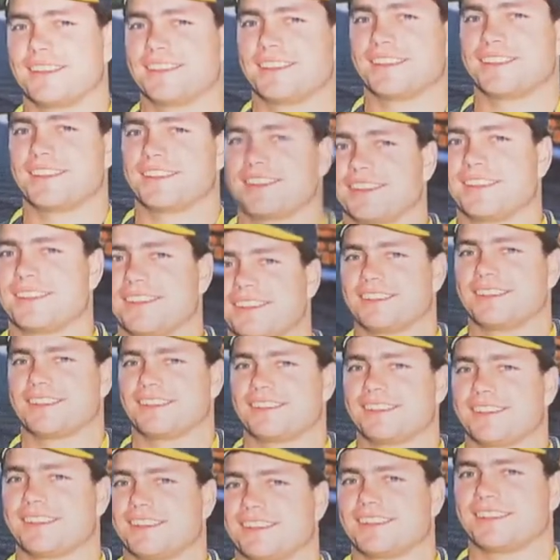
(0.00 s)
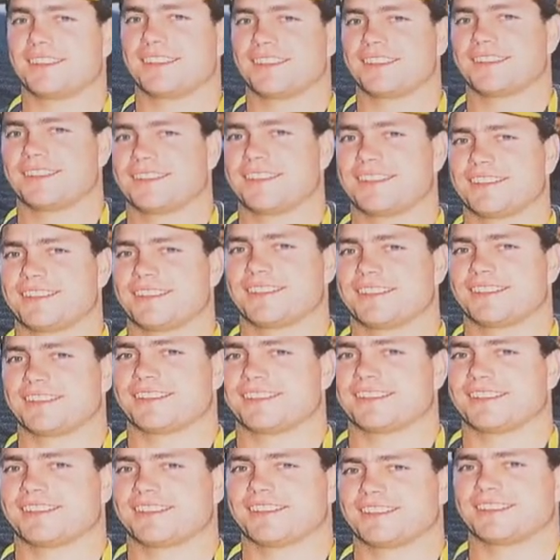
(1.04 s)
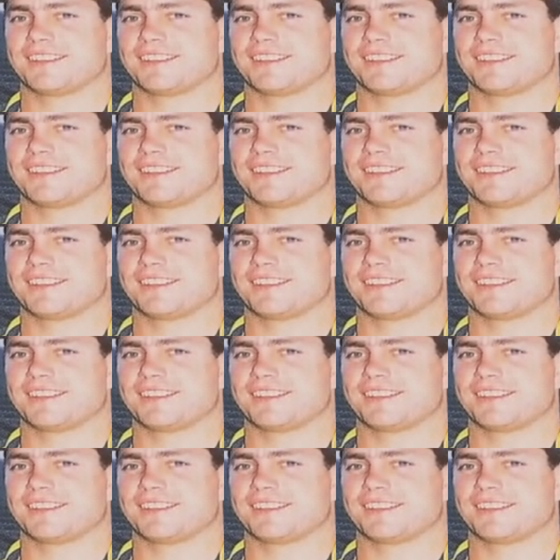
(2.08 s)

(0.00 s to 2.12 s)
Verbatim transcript: pitcher for the Oakland A's.